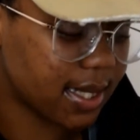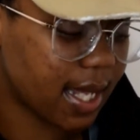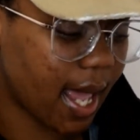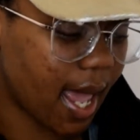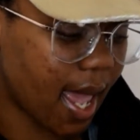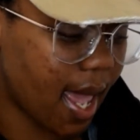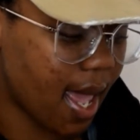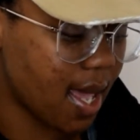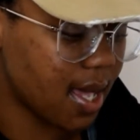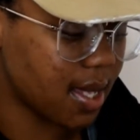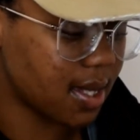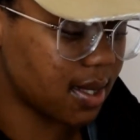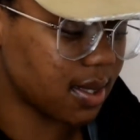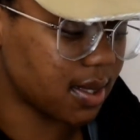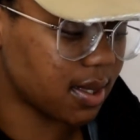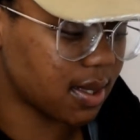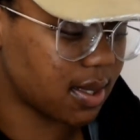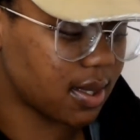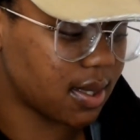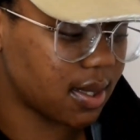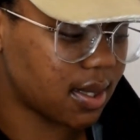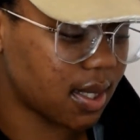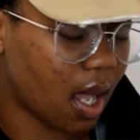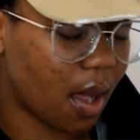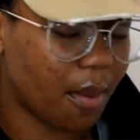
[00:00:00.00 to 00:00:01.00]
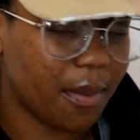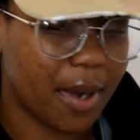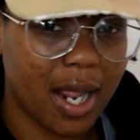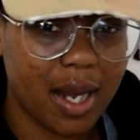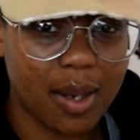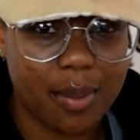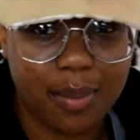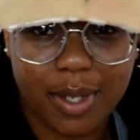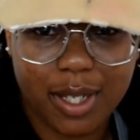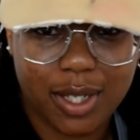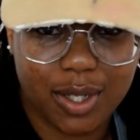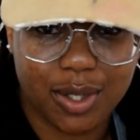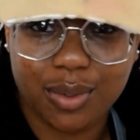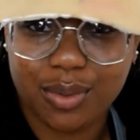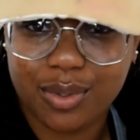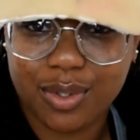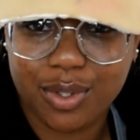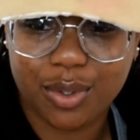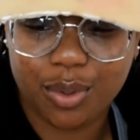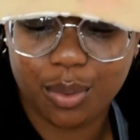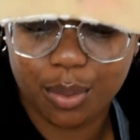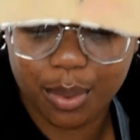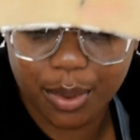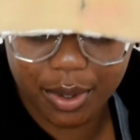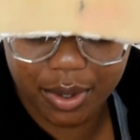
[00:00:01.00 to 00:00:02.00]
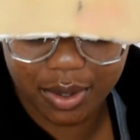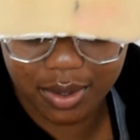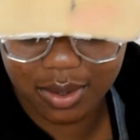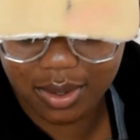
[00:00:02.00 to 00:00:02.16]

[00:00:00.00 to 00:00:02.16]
And I'm not a big YouTuber,